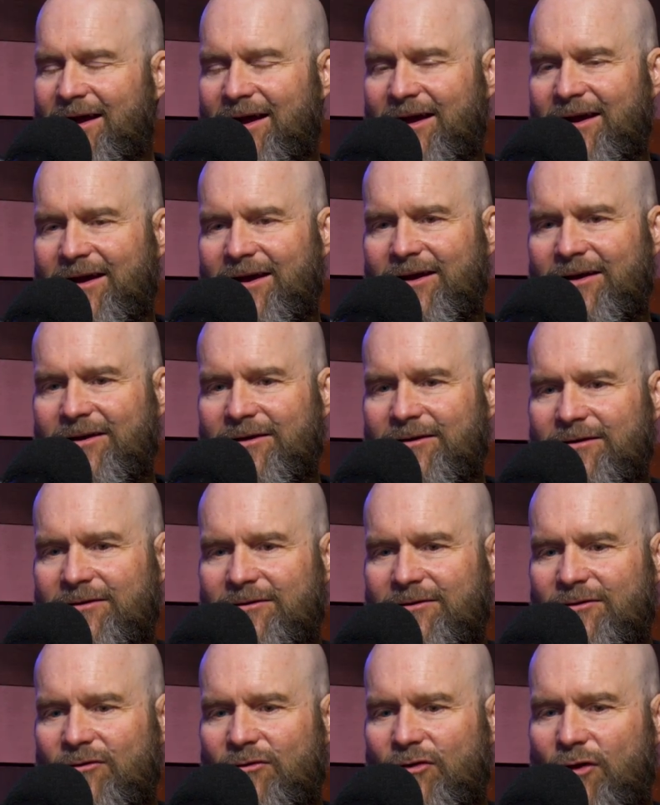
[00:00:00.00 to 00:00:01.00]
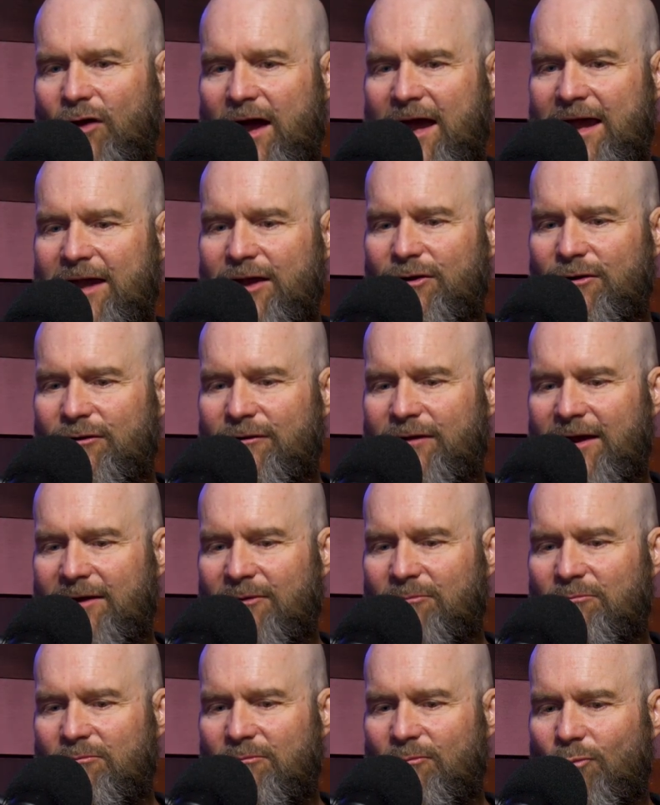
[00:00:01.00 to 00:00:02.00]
And the anger that